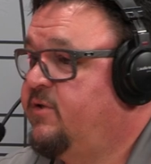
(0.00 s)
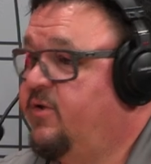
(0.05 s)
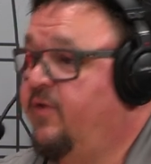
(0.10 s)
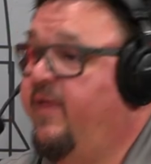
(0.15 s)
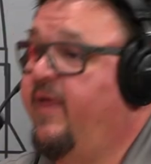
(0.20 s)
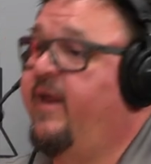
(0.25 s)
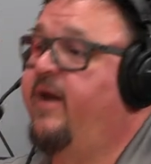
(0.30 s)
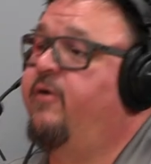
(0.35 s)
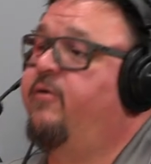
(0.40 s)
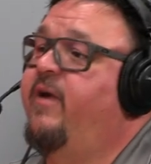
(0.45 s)
so
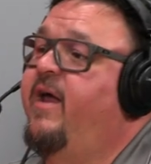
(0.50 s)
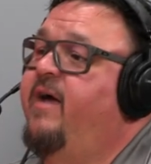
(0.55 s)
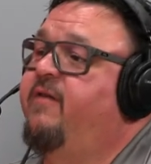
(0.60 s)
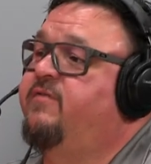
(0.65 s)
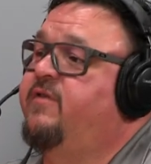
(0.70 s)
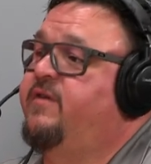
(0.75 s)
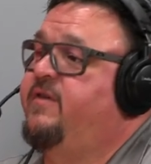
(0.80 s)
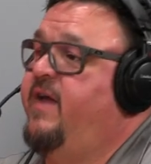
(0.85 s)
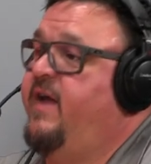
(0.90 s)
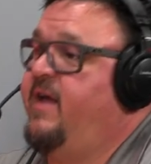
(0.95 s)
that I don't have
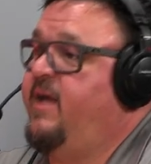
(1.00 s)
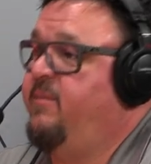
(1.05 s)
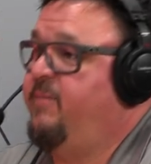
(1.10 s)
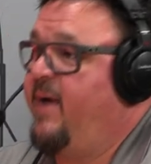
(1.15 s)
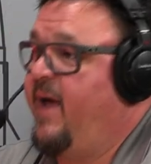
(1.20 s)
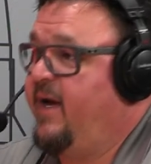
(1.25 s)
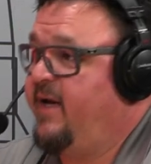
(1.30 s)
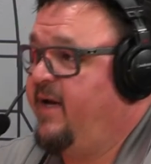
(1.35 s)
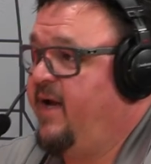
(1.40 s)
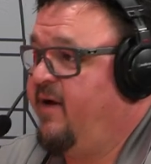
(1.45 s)
to take it
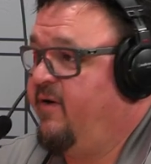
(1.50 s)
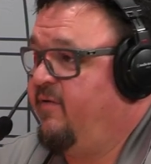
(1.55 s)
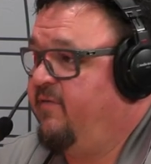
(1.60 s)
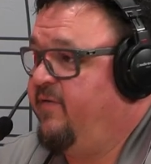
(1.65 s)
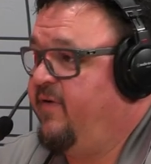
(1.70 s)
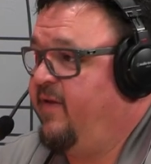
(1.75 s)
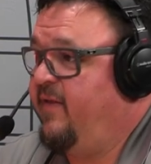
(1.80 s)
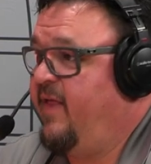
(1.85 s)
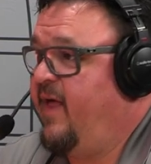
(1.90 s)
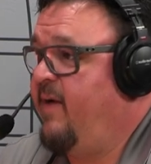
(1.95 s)
back down to
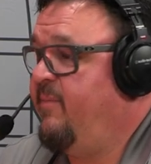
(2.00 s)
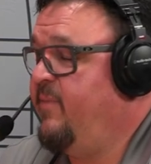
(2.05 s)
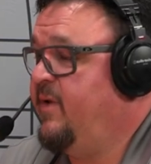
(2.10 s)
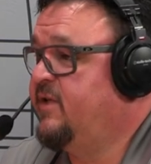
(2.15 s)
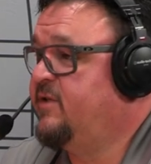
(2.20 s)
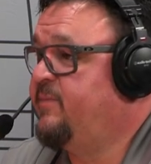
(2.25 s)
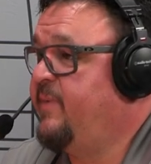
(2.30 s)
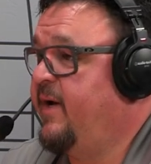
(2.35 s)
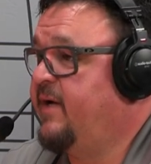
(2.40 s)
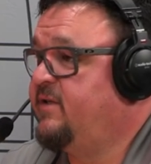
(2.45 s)
fit in that
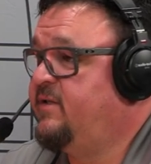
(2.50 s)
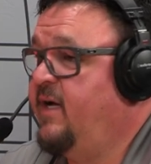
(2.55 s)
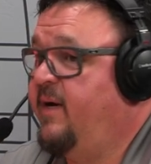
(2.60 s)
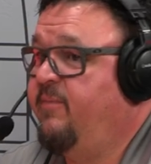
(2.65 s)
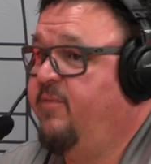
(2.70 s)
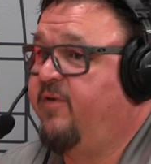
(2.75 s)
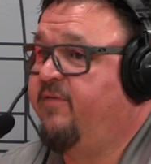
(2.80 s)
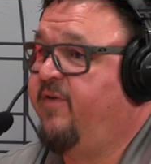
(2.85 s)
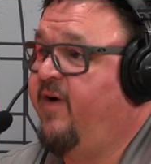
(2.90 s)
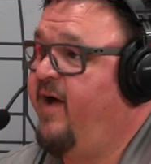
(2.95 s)
min spec
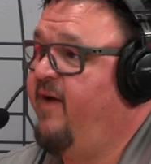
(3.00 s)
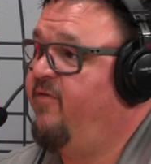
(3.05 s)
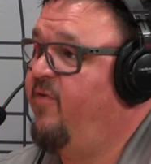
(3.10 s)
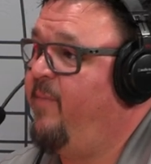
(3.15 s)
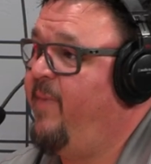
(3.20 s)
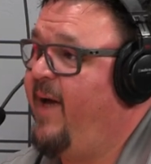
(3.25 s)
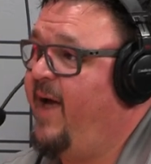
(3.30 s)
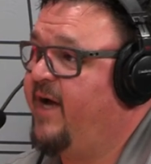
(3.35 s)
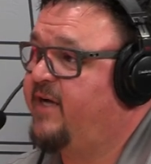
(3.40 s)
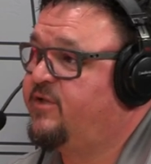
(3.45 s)
chamber if I have a
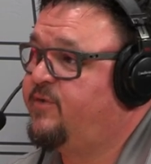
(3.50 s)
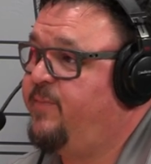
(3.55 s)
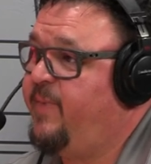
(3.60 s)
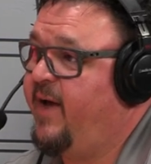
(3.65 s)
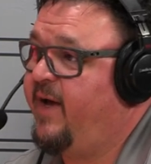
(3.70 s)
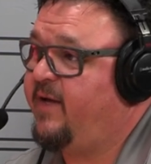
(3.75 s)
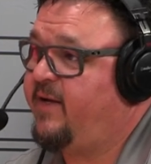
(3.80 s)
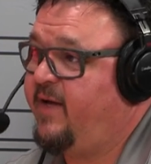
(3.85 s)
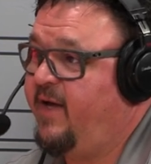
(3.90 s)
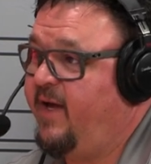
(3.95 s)
max
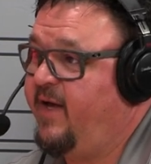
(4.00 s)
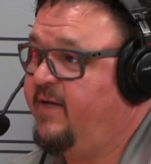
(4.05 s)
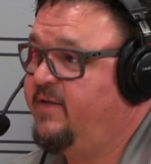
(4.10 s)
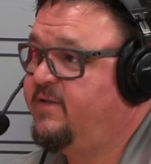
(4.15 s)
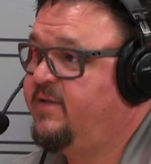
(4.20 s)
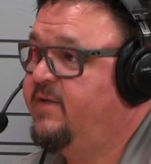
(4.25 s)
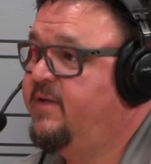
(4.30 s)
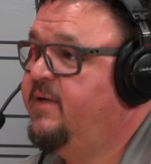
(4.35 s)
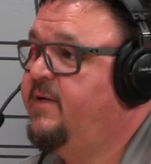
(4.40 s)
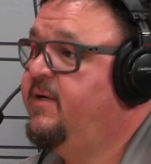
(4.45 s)
spec
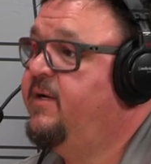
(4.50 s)
case.